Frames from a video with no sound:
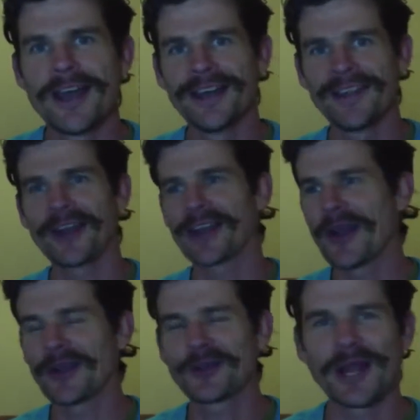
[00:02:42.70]
They're not
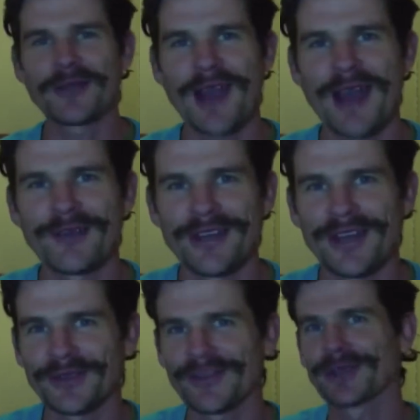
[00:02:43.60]
going to 24-hour
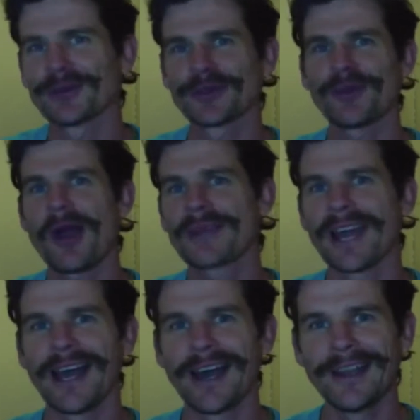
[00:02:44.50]
fitness with a little swipe
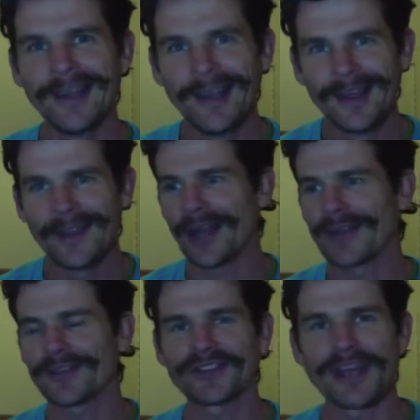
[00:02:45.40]
card. They don't
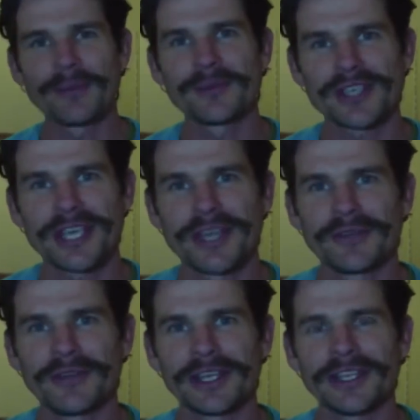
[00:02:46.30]
have a stepping machine in the
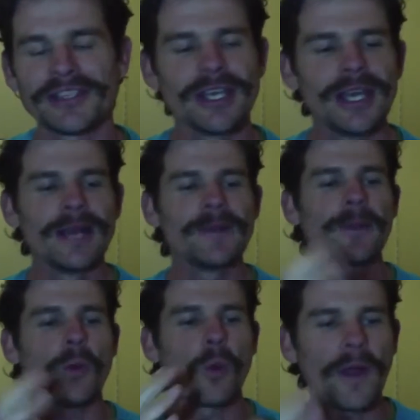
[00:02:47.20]
village.
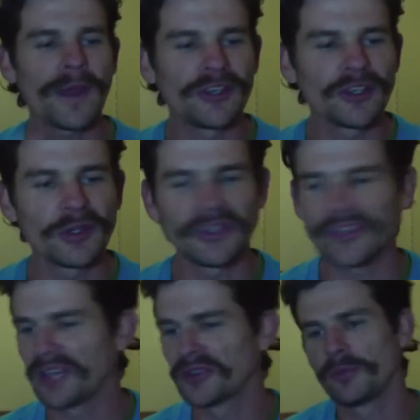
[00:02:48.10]
What they do is
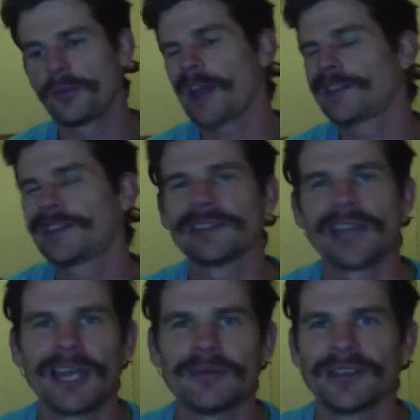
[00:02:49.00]
they do basic
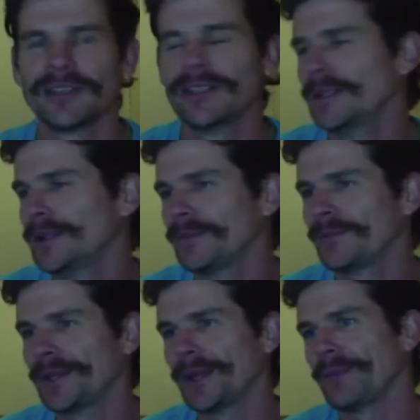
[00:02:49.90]
labour,
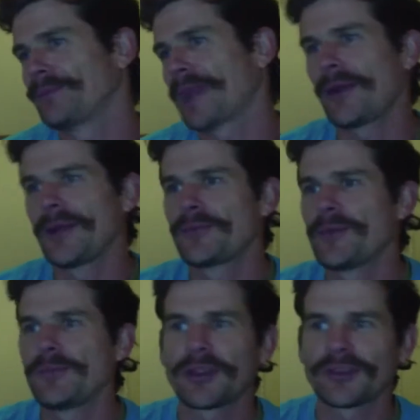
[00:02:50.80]
carrying a few
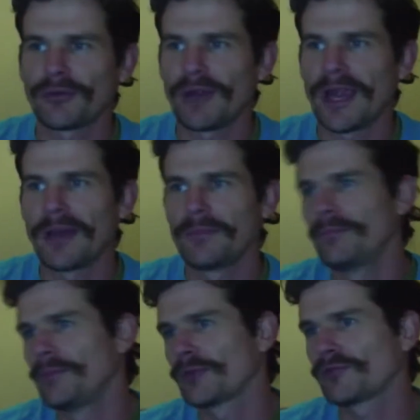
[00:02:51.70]
bricks around,
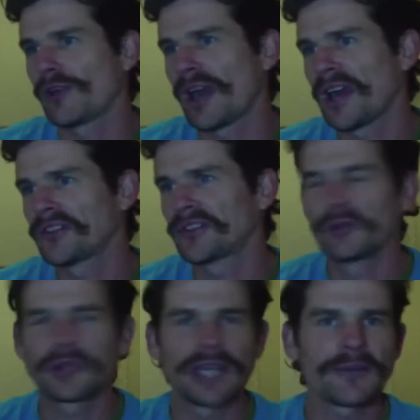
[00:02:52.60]
bit of rice,
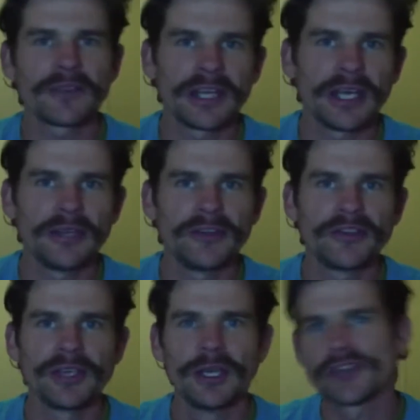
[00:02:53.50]
looking after the
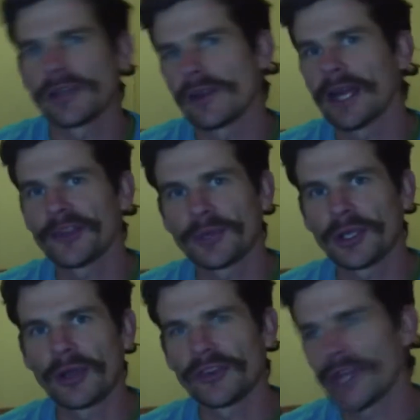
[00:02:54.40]
kids. Generally, the husband
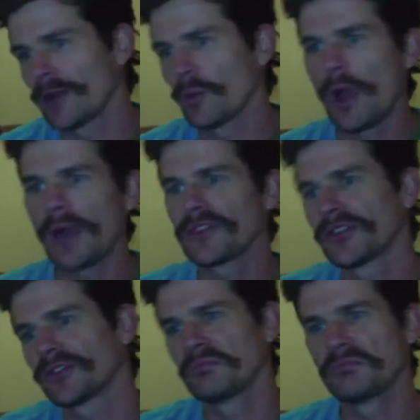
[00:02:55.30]
goes out and the wife
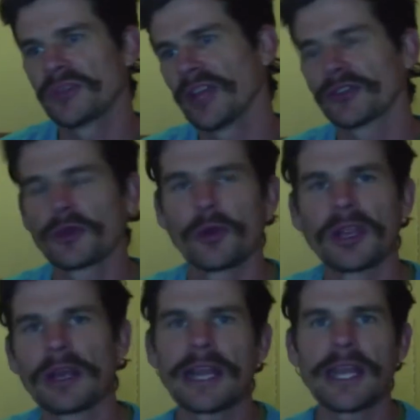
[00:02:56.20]
just does the cooking
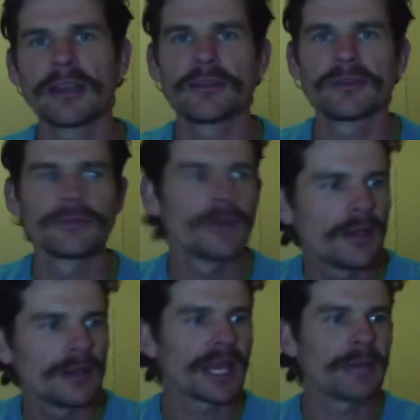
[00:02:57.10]
and cleaning and
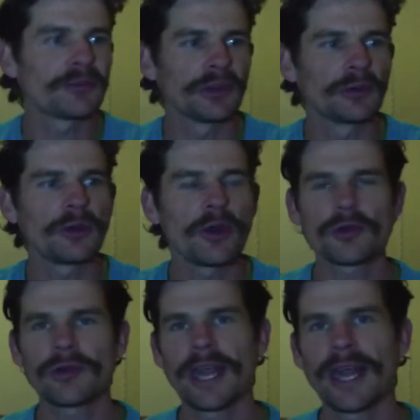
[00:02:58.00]
keeps the little
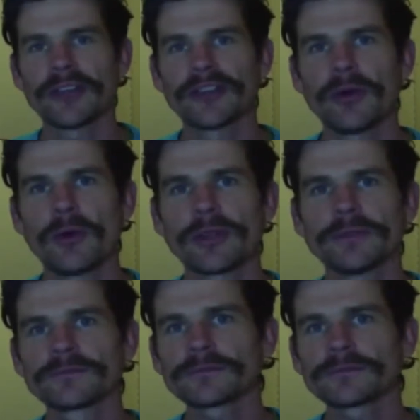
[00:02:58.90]
concrete house in order.